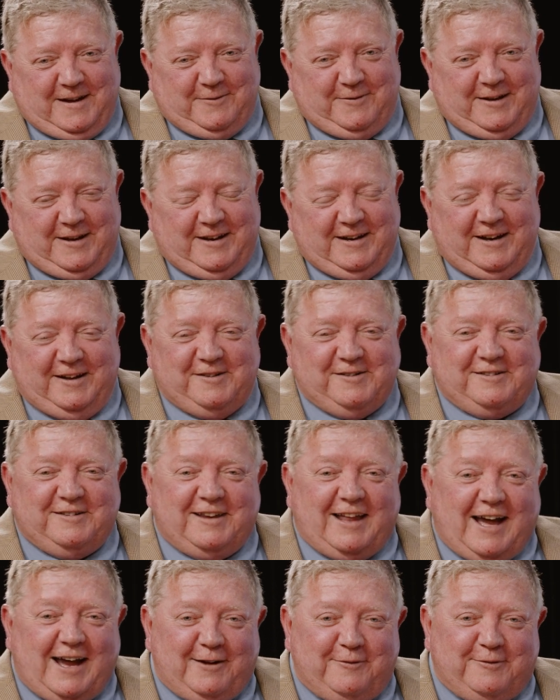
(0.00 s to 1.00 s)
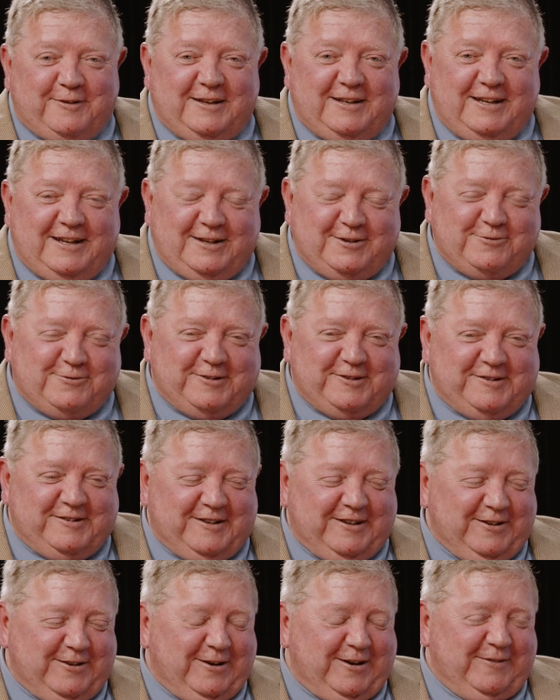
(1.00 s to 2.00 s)
had a nice, lively,
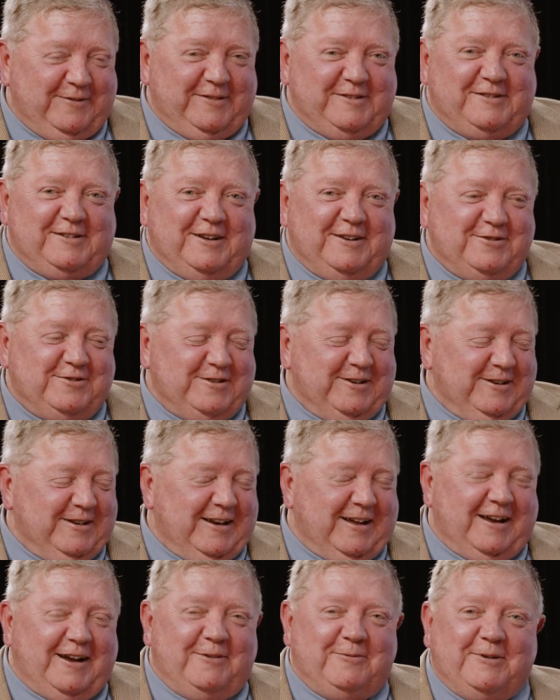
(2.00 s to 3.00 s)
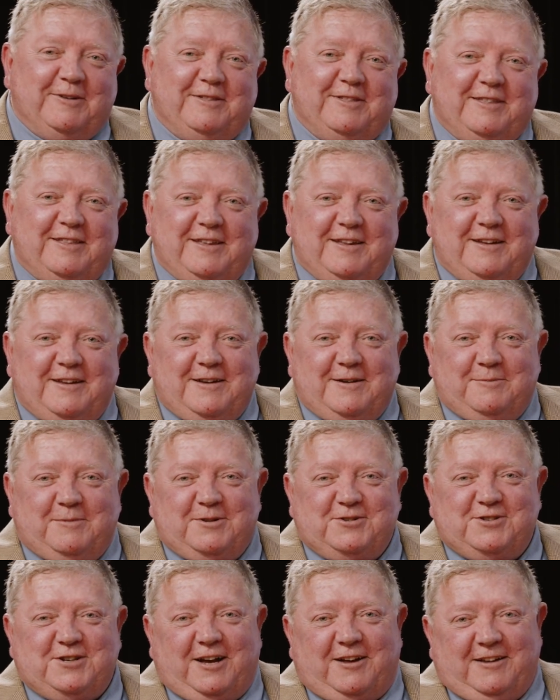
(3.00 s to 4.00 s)
interesting conversation with
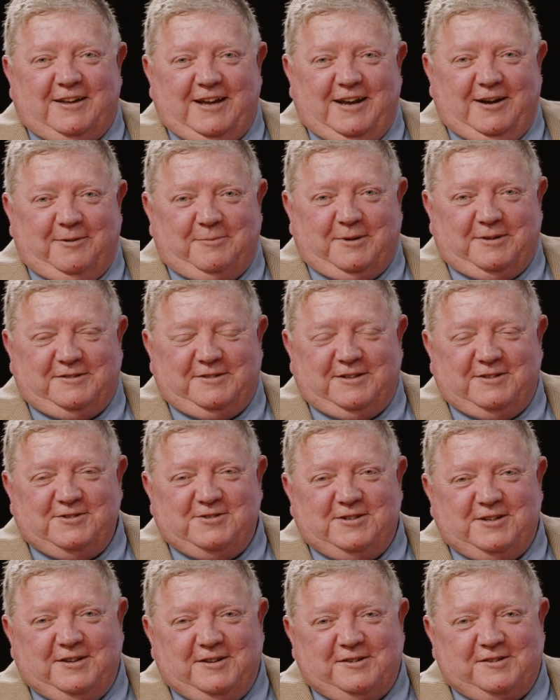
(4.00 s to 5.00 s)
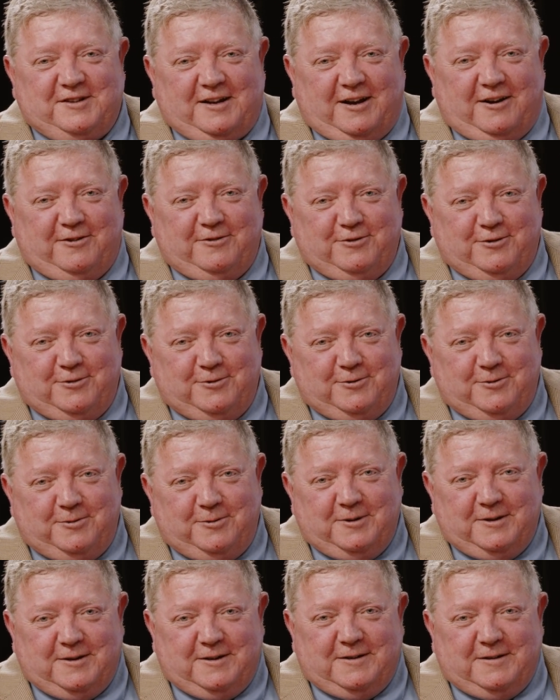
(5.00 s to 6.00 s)
Michelle Hamilton. She's our new,
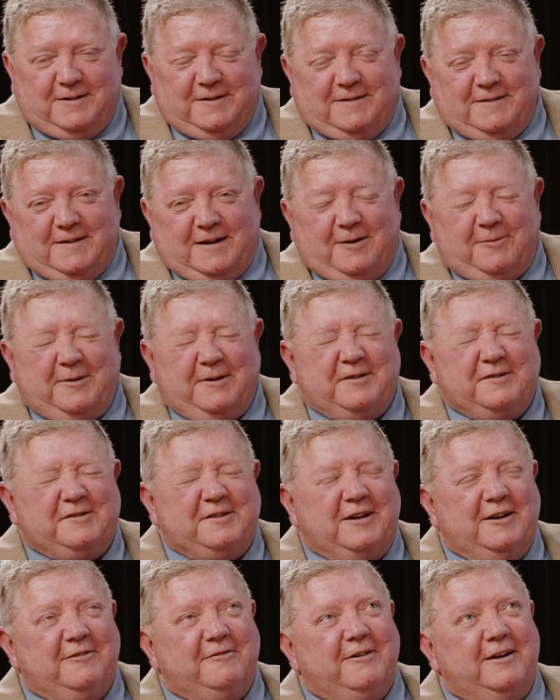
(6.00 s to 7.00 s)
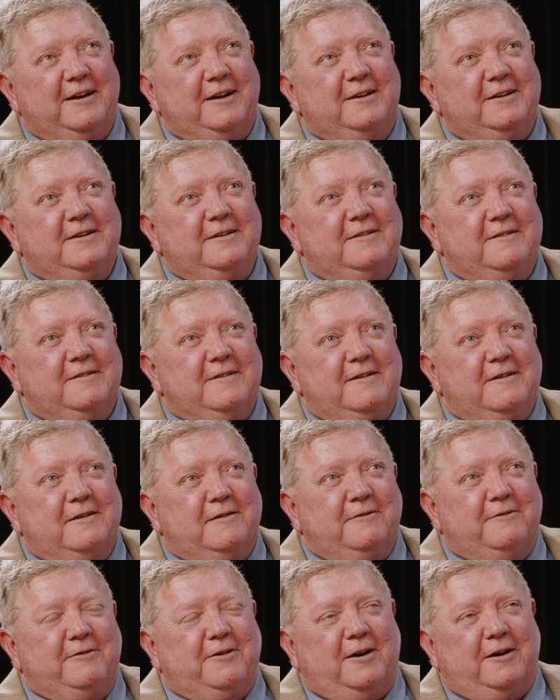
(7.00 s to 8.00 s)
I want to say it right,
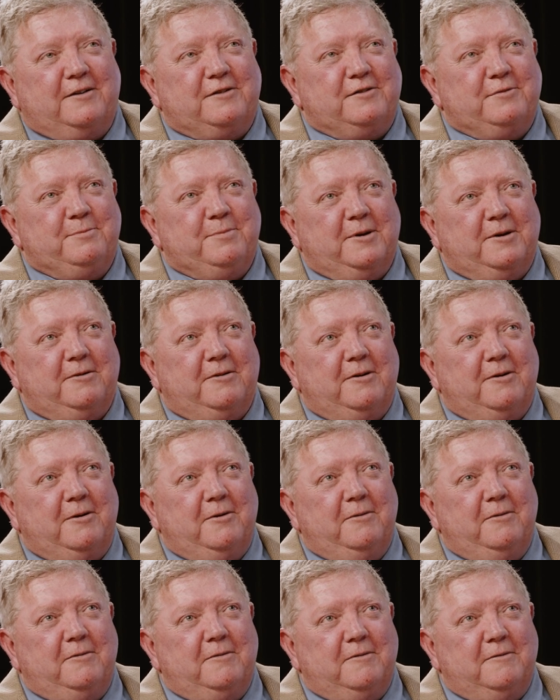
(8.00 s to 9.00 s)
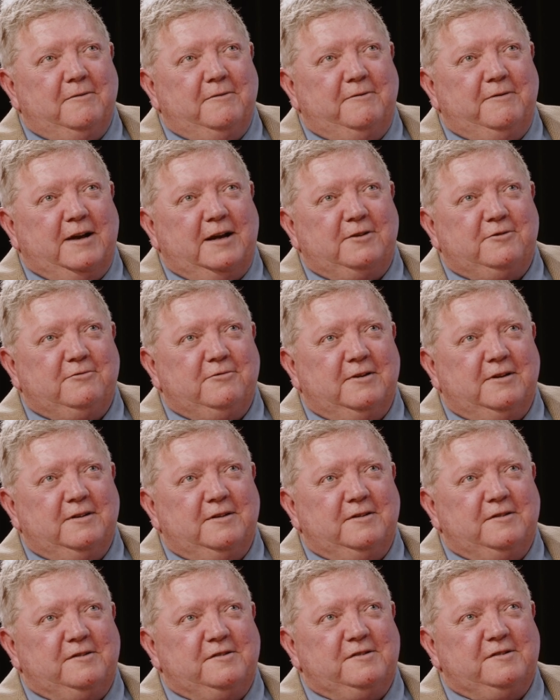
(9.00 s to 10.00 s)
Foxboro
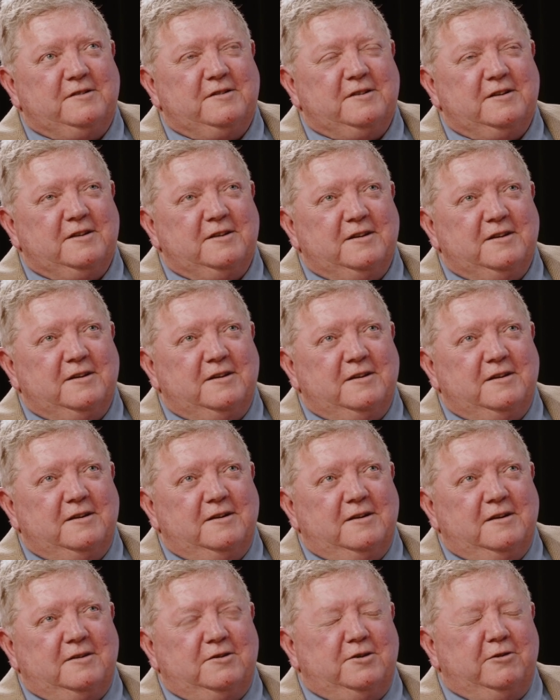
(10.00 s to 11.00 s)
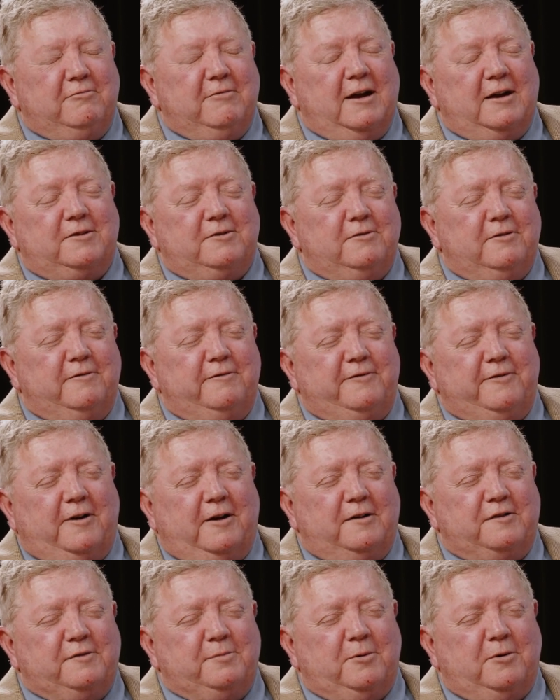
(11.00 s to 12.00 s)
Veterans, Director of
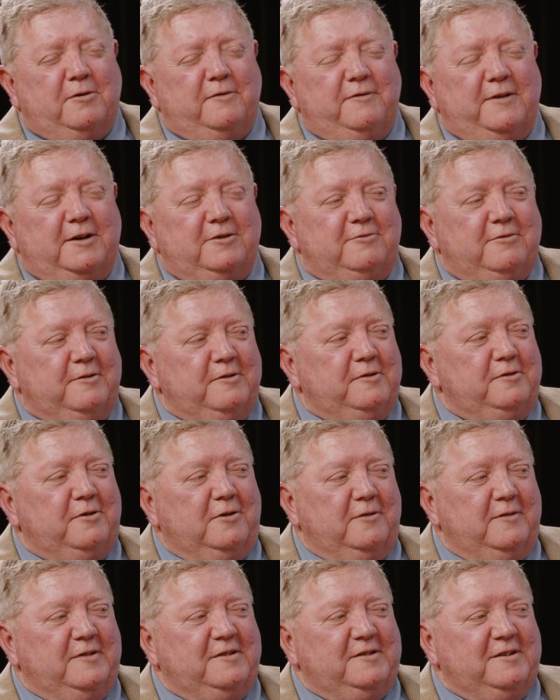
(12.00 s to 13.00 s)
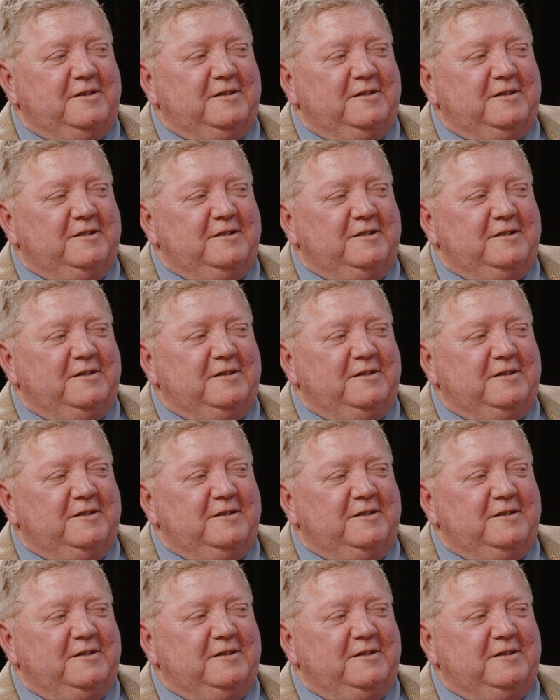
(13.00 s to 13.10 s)
Foxboro Veterans Services.